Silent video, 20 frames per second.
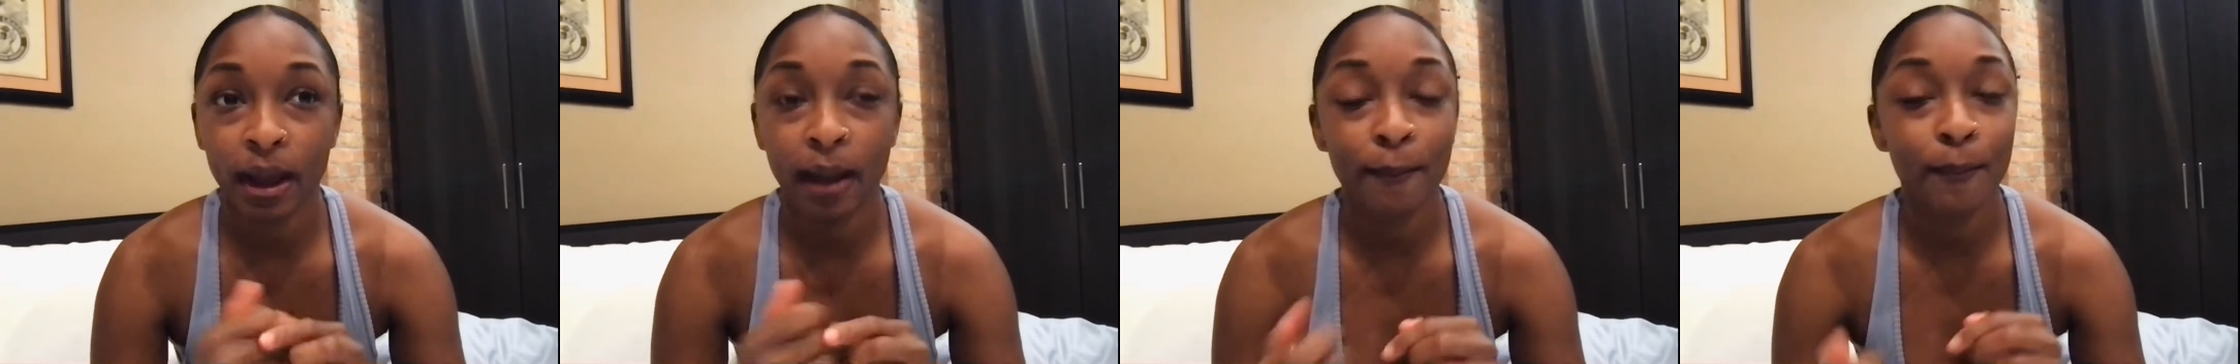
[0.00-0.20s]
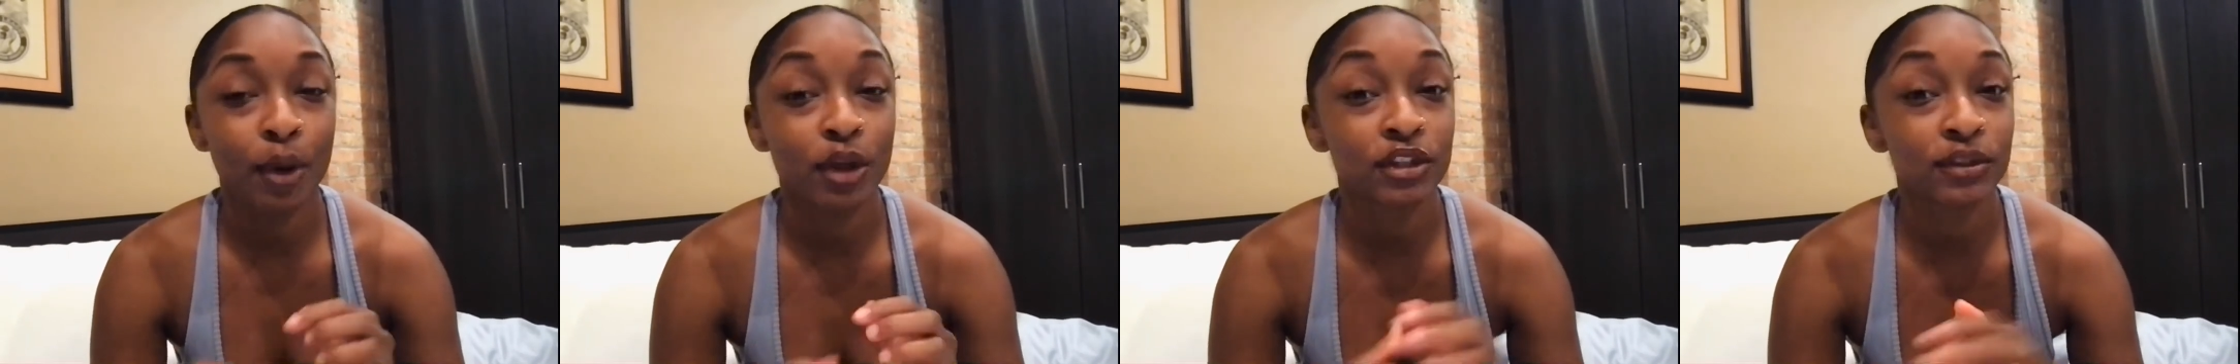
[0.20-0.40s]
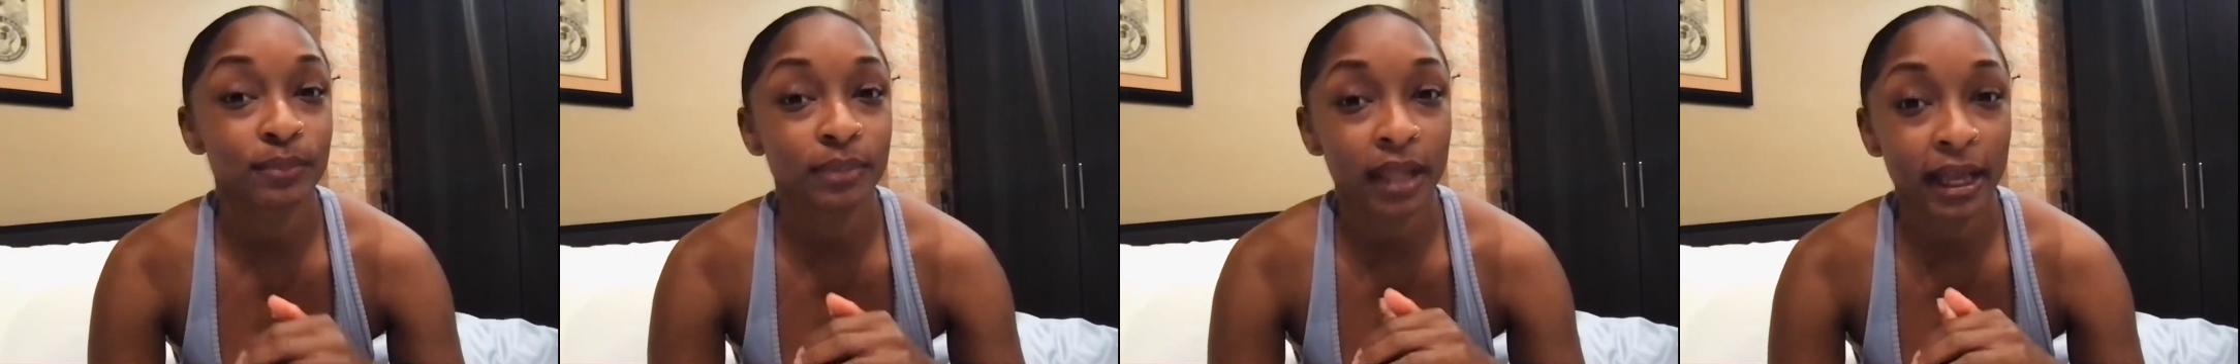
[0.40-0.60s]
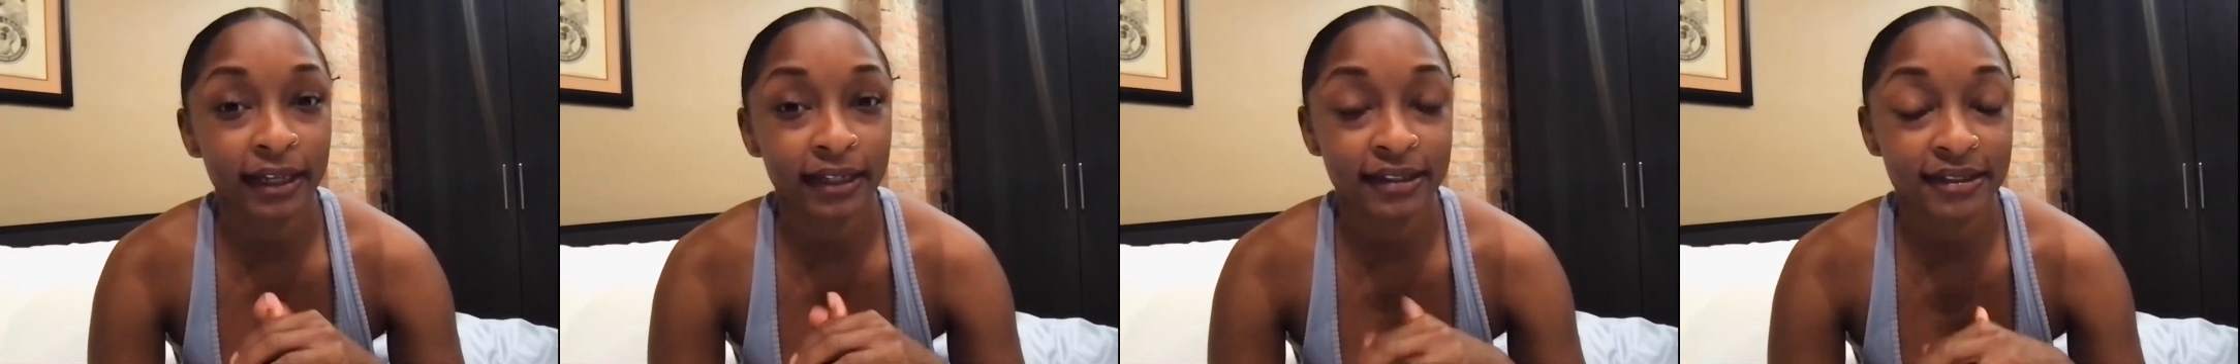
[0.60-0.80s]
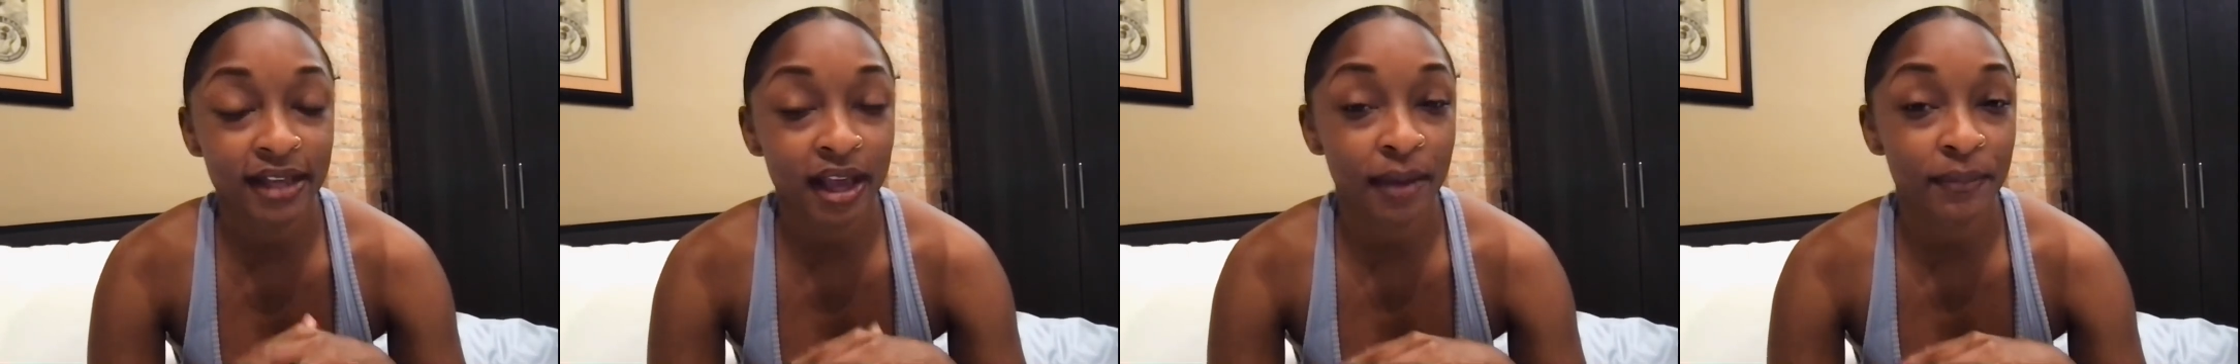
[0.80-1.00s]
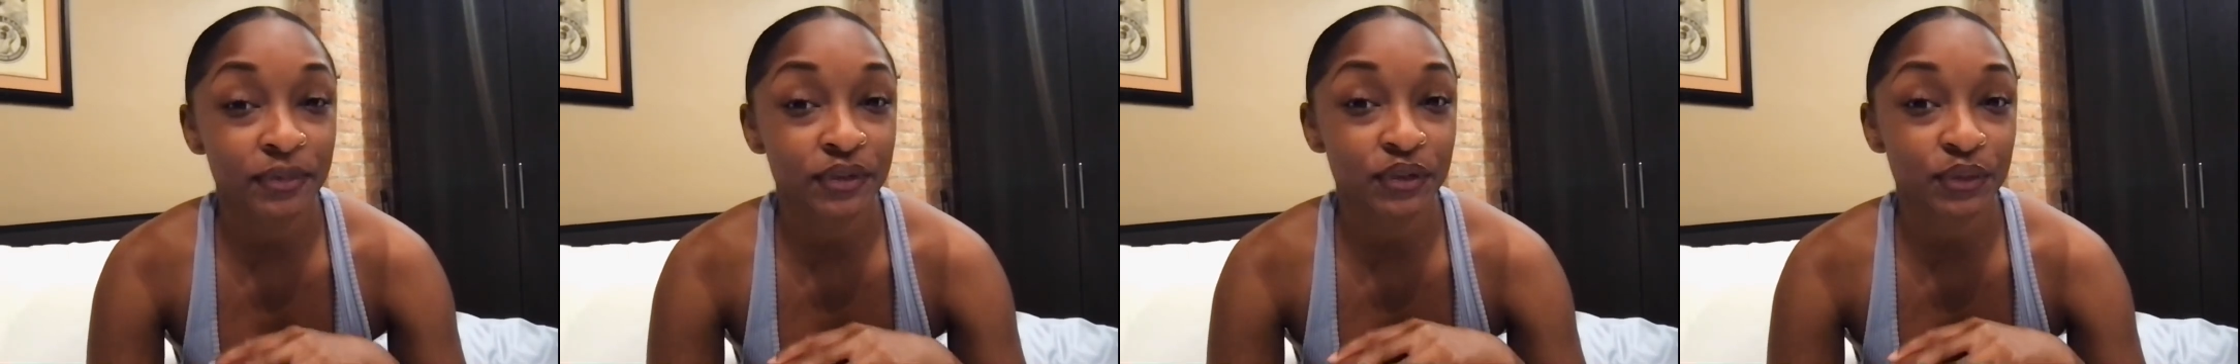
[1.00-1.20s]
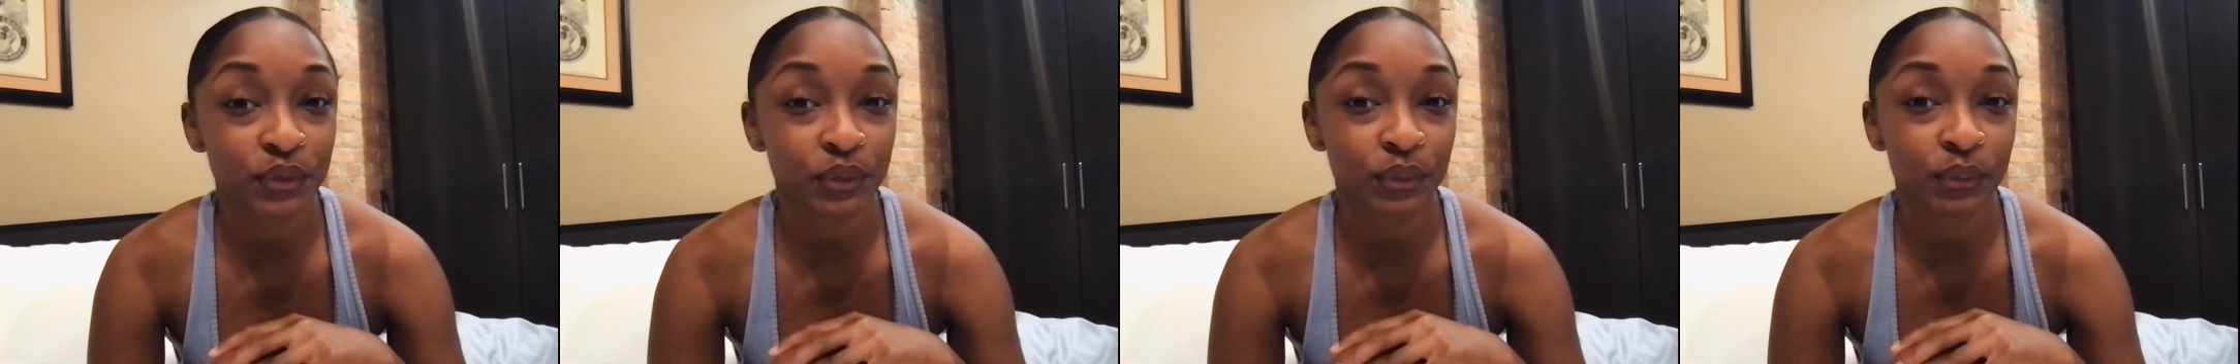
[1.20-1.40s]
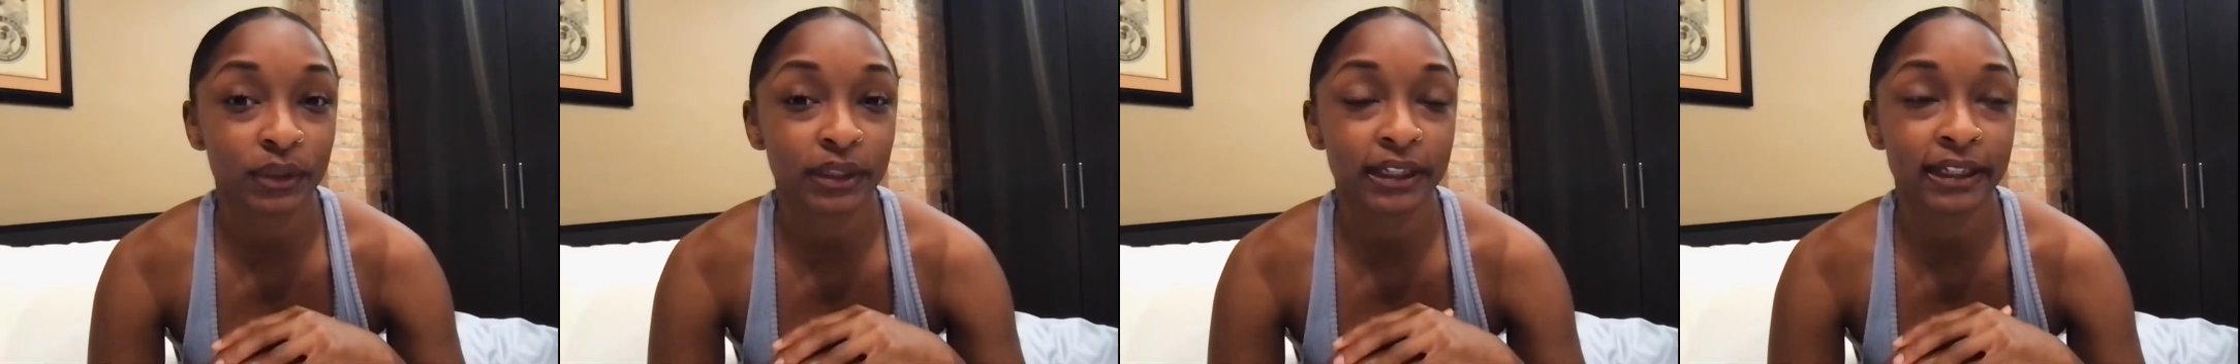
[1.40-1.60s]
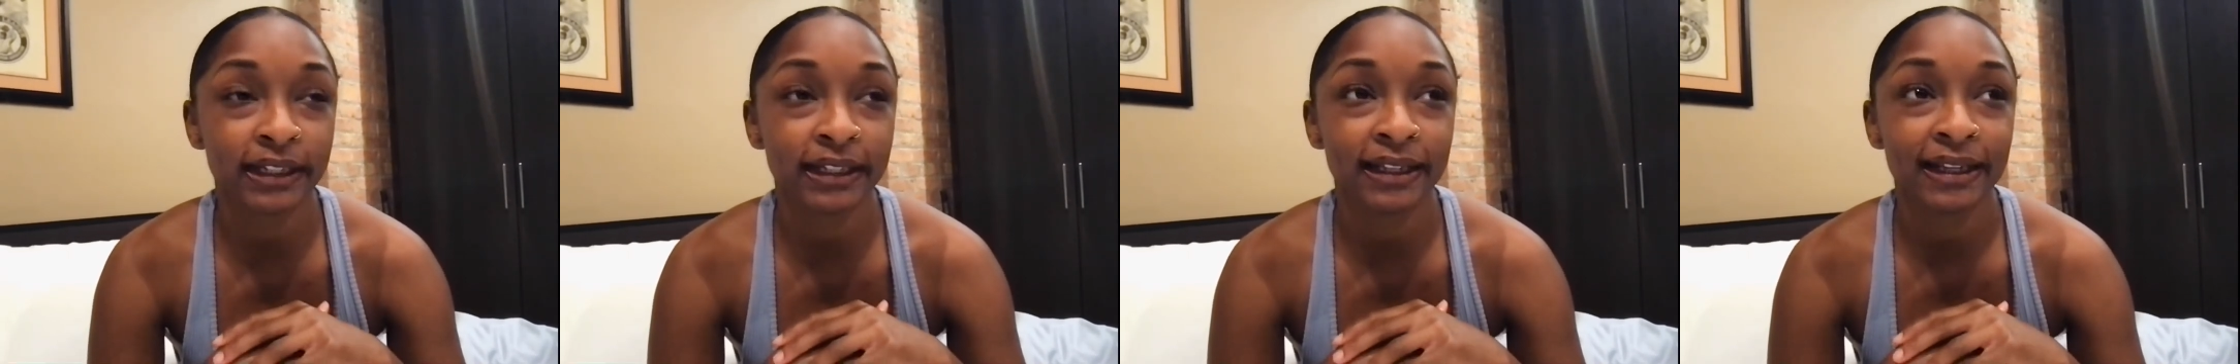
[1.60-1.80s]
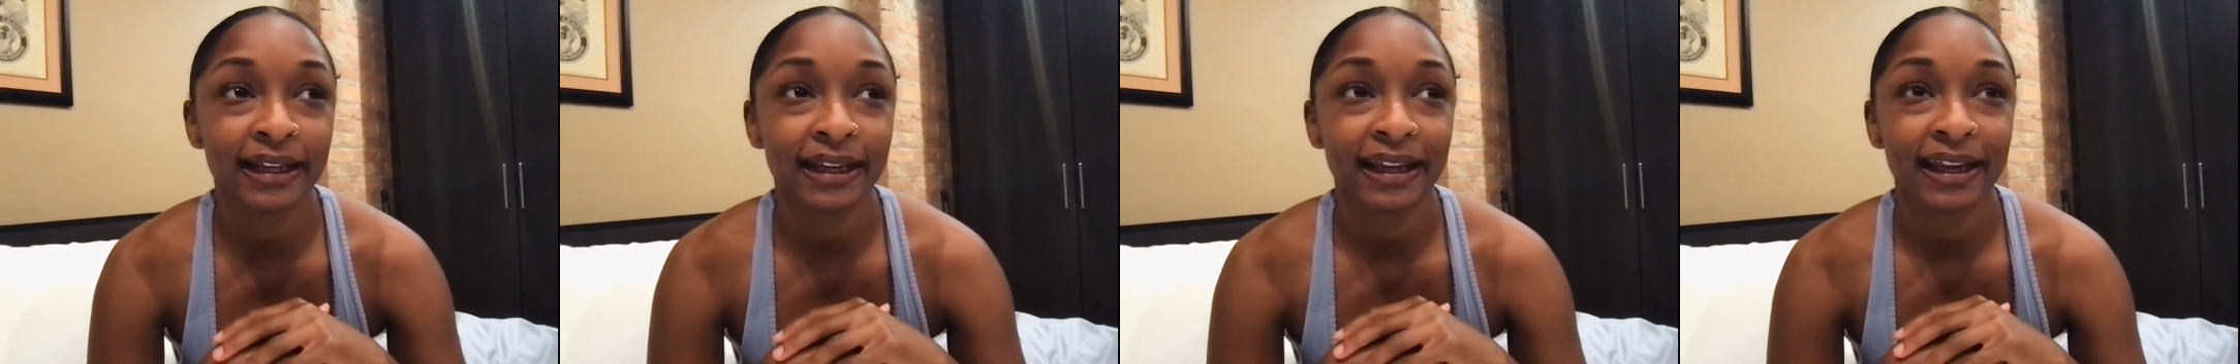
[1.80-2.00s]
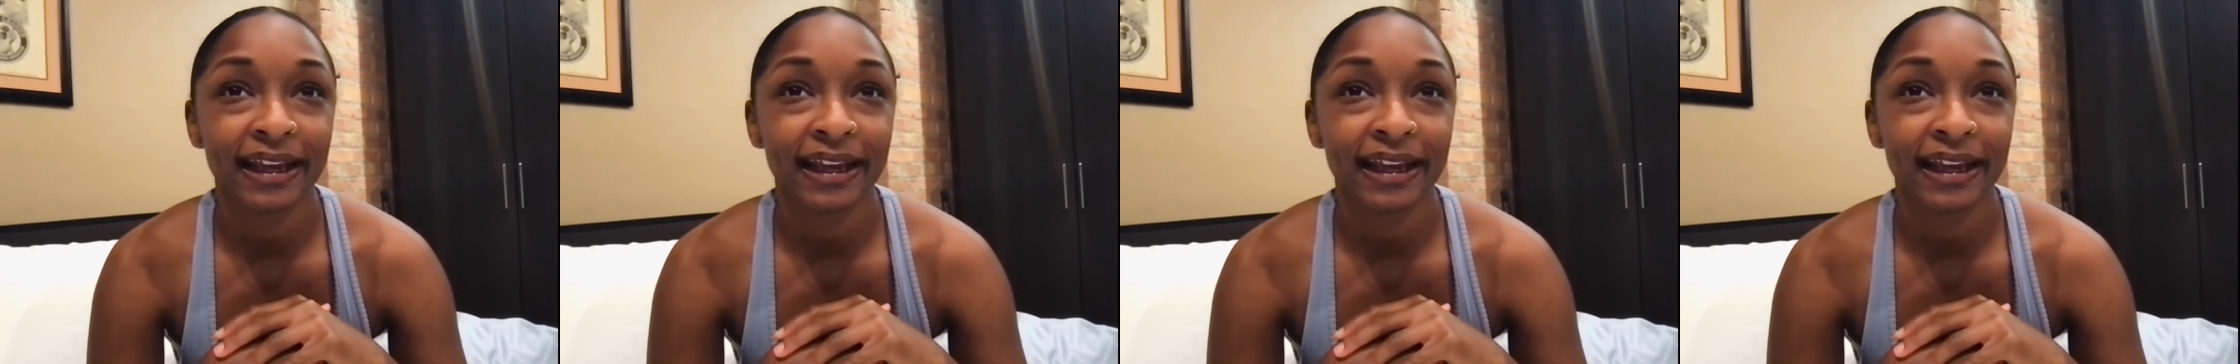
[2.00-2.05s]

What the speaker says: I multiplied it times 3